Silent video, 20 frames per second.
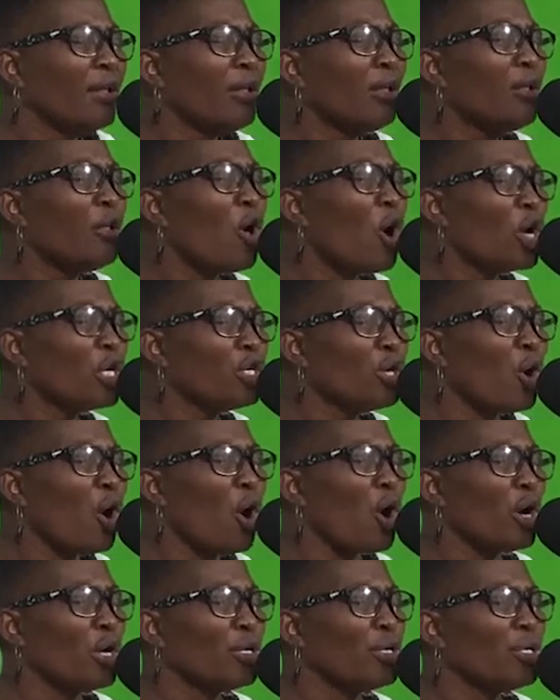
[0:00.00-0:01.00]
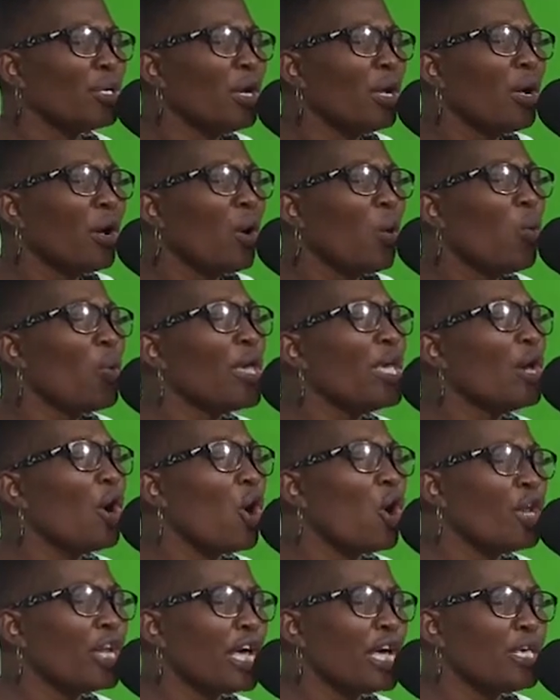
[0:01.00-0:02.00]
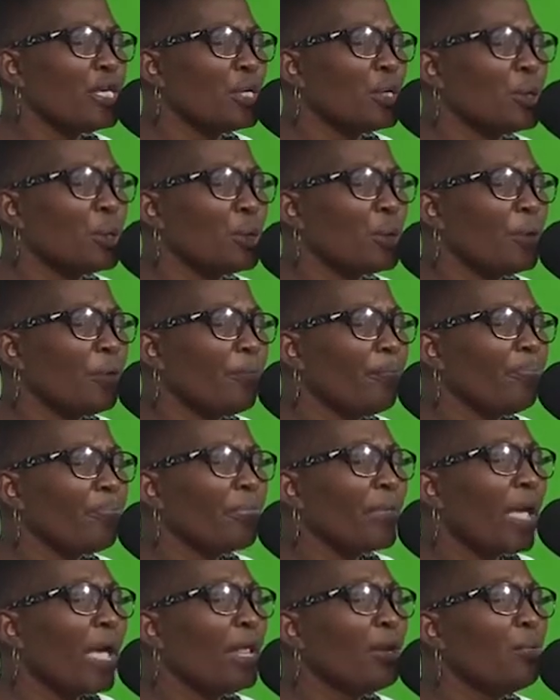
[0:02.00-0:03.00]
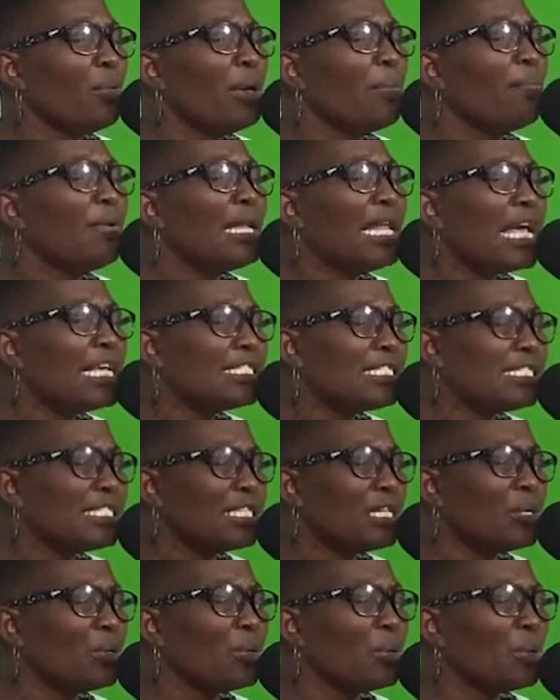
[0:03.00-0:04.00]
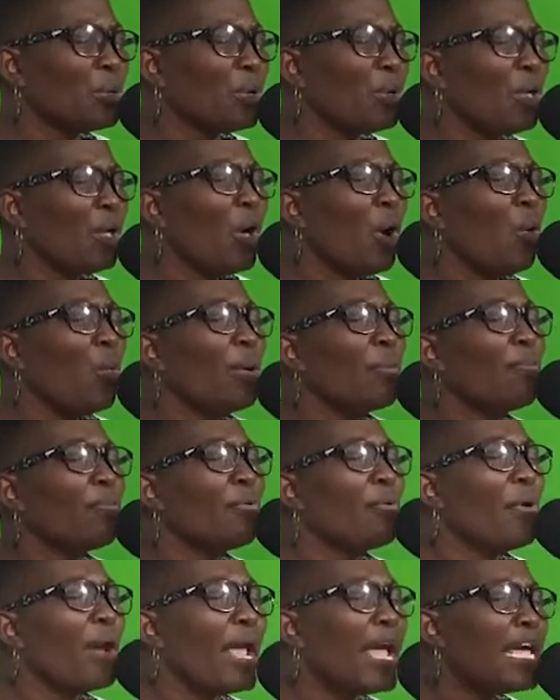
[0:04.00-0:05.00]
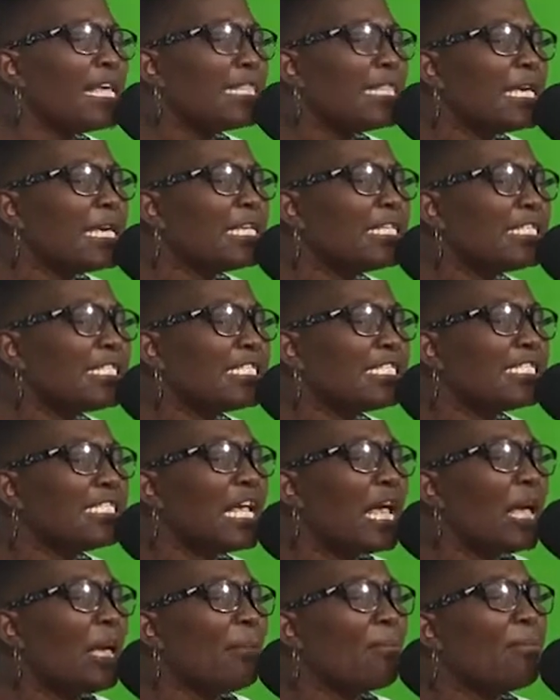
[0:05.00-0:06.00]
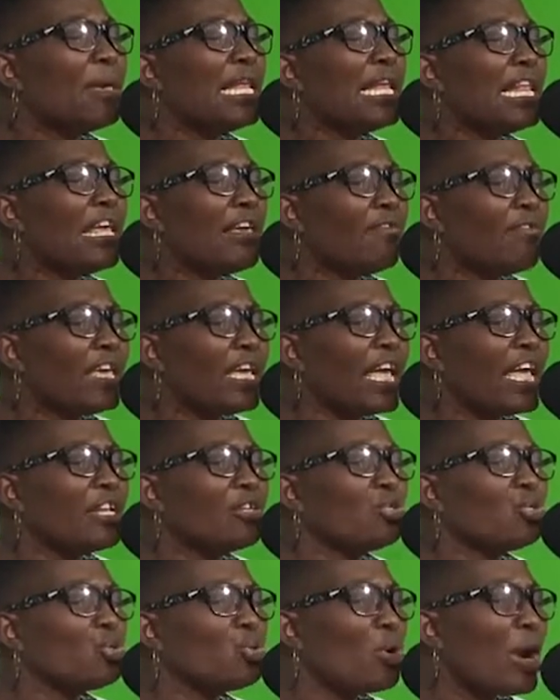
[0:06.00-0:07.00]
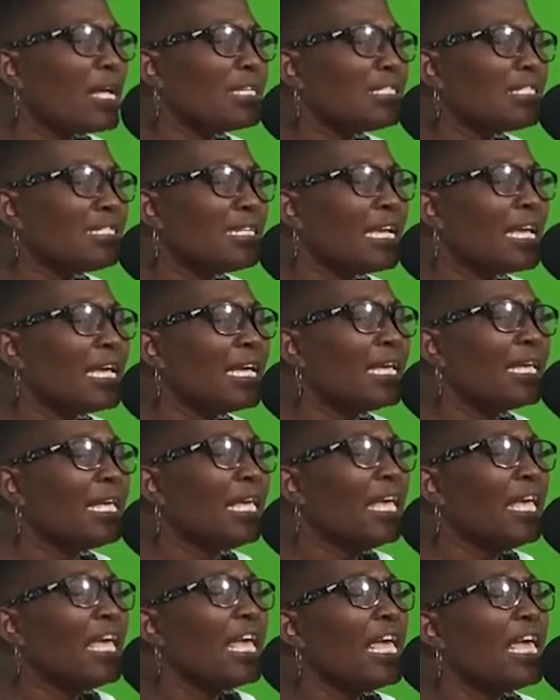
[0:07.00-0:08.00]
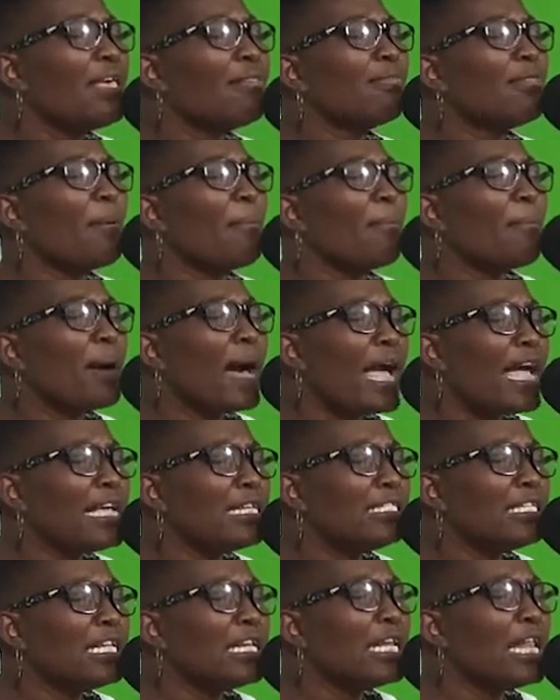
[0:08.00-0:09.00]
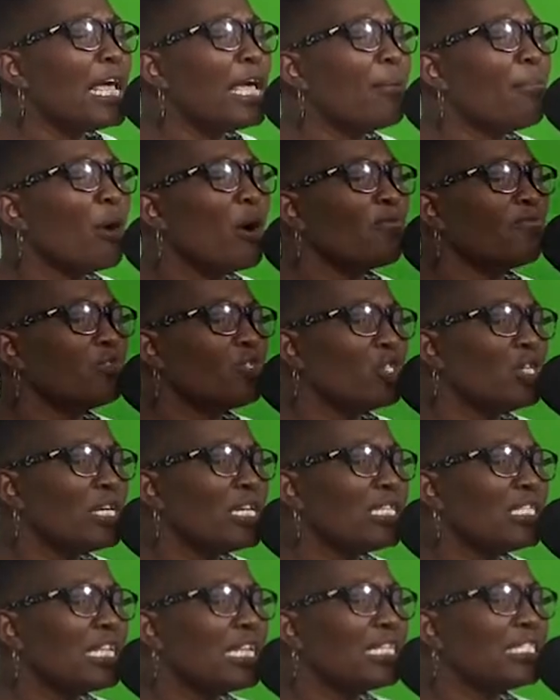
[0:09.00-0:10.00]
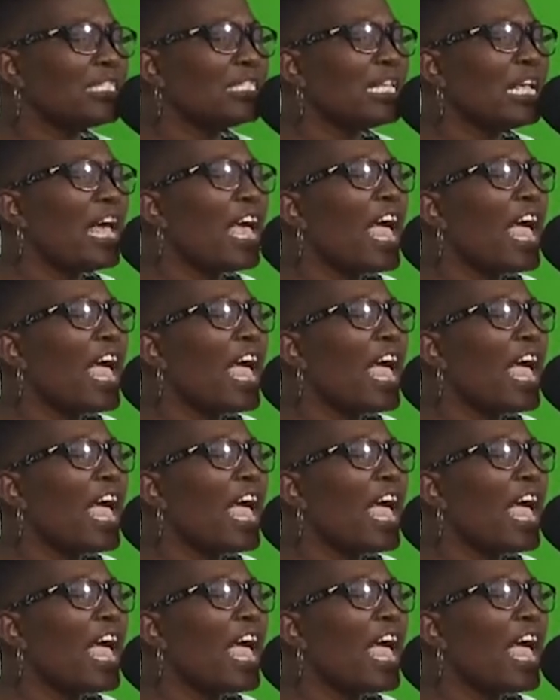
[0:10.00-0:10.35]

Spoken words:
Lord God, we honor you and we bless you. We pray this, believing and trusting in the mighty name of Jesus.